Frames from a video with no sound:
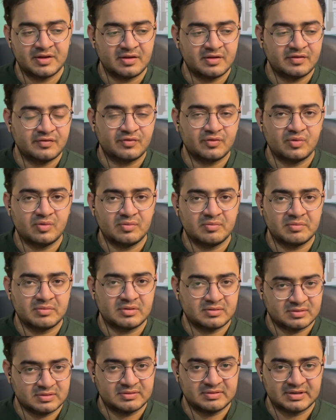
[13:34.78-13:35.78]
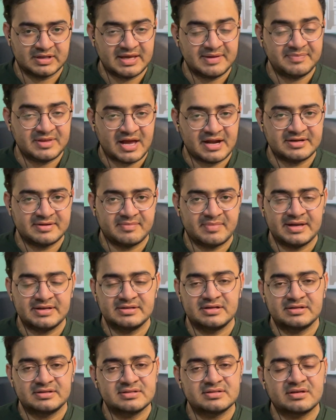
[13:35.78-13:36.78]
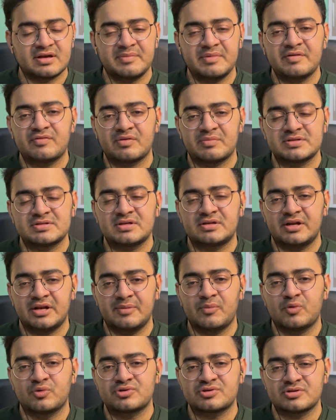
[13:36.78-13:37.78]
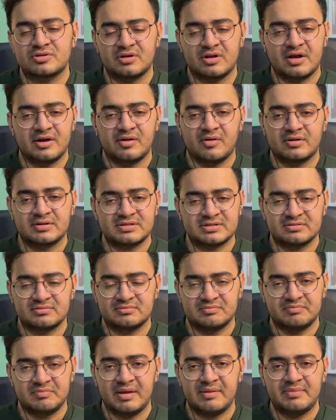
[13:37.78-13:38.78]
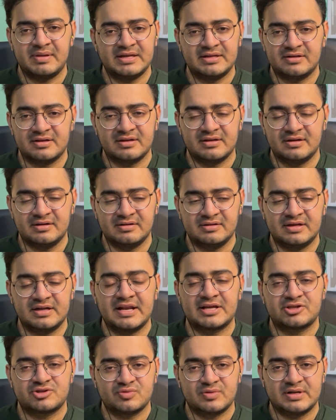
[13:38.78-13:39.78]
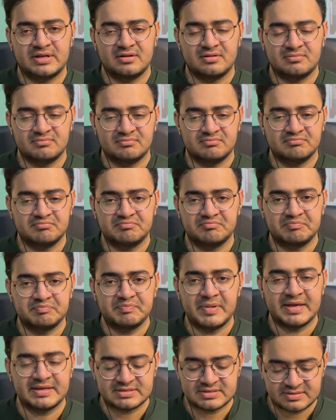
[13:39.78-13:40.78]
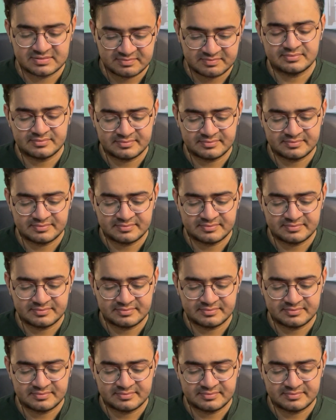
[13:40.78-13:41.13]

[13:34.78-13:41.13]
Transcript: So keep that in mind. It is coming from a certain emotion and not maybe intellectual base.